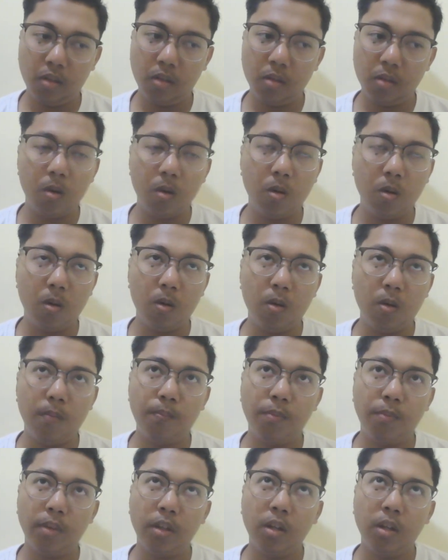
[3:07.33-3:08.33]
So
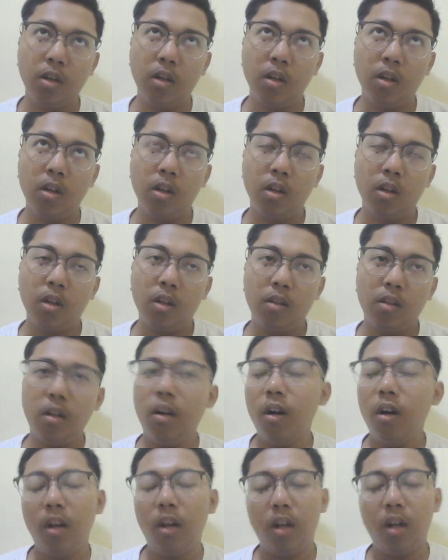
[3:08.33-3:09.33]
there
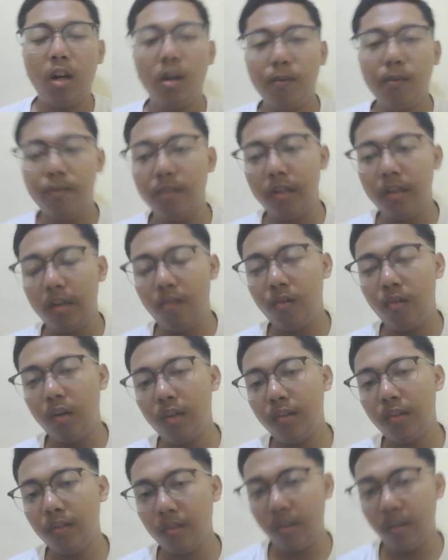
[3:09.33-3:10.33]
are a lot of
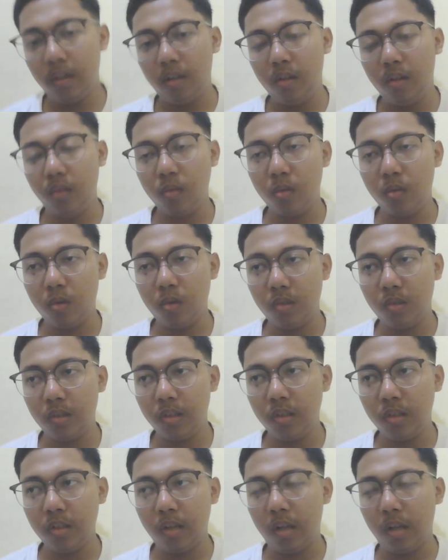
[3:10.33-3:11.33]
genres in
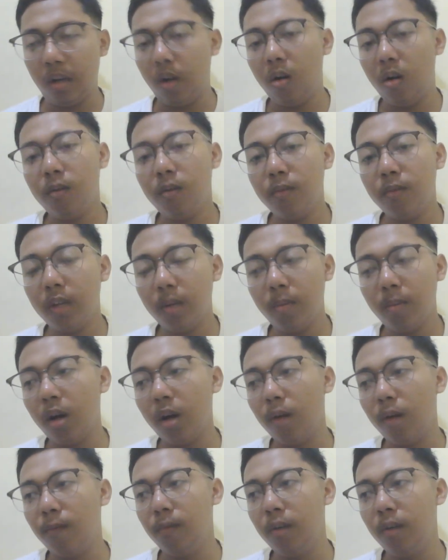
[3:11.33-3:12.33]
discourses, and all of them
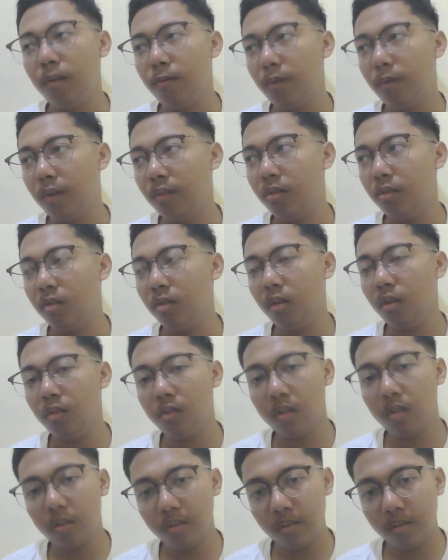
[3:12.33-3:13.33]
have different
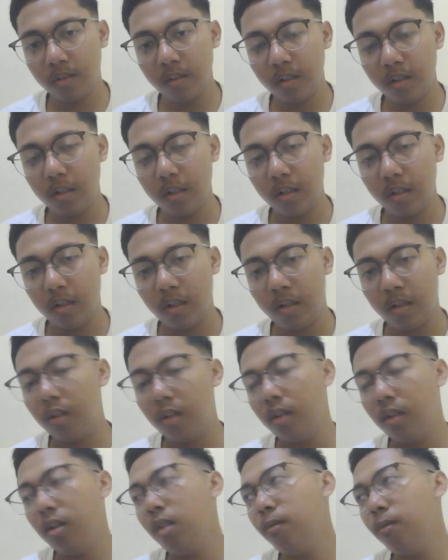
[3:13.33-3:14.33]
structures,
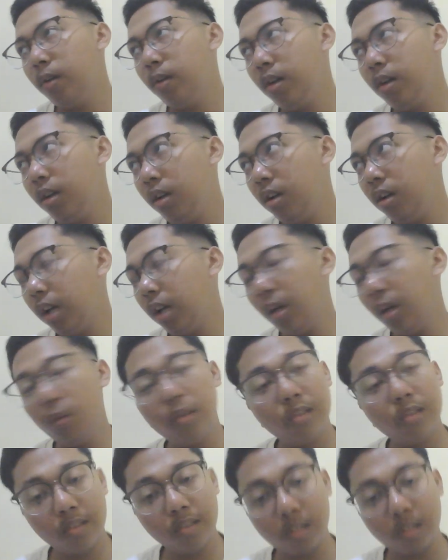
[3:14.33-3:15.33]
different
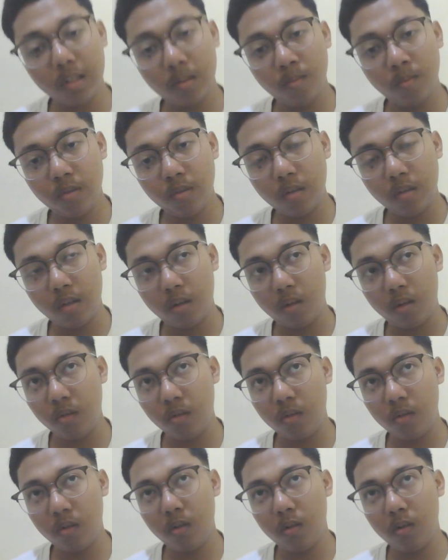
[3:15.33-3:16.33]
language systems, and
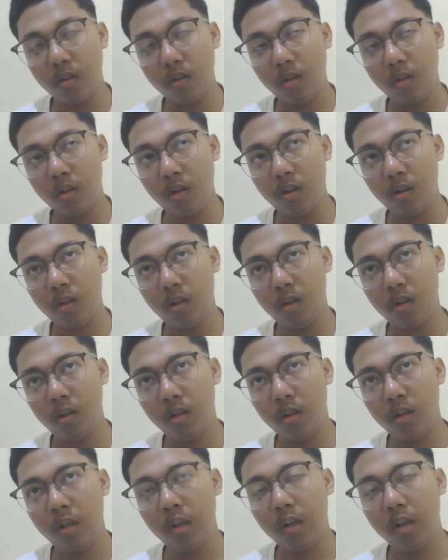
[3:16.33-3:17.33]
also the
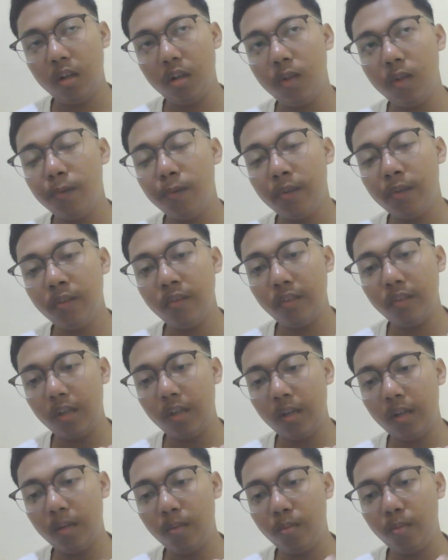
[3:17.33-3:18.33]
difference
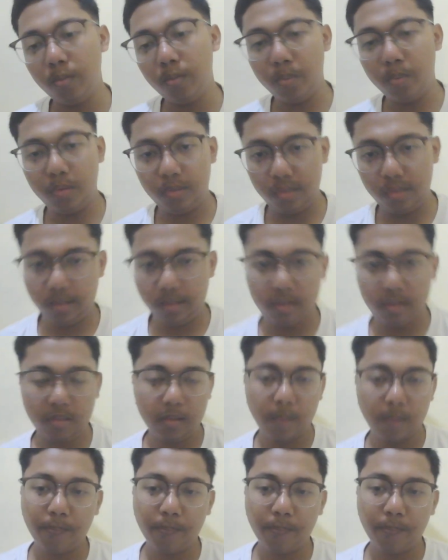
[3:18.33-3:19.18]
in purposes.